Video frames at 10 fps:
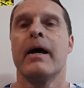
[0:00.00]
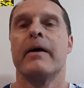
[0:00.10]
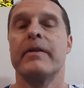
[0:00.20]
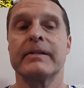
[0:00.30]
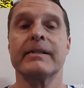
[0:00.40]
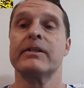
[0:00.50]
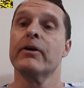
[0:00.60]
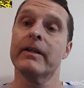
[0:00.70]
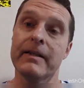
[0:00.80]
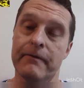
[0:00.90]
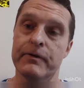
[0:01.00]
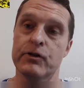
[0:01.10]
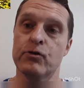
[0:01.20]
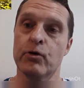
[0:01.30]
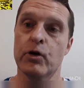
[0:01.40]
This is their 11th
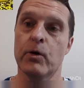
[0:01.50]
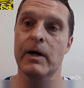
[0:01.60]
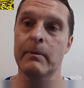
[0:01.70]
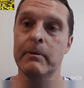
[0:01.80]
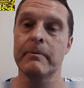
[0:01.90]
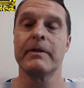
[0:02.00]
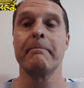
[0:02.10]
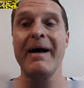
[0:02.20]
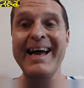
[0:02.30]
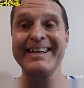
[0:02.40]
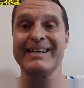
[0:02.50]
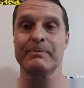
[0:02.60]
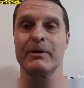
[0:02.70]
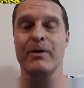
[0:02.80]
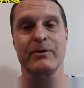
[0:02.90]
studio album. The band has
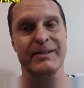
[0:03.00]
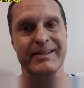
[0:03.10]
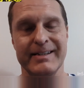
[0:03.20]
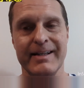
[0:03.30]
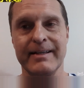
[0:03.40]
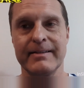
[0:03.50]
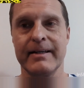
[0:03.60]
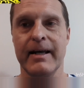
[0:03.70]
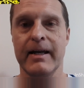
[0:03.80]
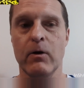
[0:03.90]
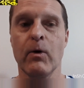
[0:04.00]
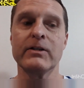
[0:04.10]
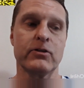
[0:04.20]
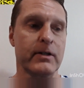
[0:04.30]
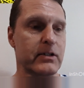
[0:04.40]
been around since
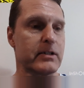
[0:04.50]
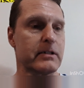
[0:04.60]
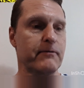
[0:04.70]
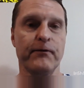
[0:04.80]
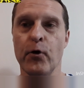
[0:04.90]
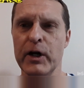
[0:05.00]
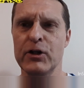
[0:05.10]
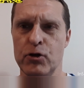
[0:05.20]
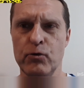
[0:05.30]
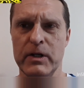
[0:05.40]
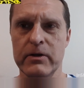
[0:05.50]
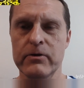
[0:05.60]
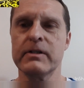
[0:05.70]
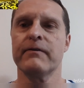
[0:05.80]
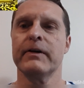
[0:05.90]
1981, so that's 42
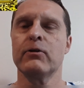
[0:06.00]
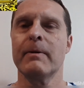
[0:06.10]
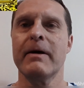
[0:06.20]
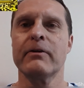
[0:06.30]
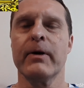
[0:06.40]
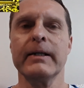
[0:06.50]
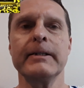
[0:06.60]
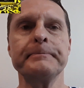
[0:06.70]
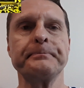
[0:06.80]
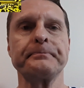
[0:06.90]
years, if I do my math correctly.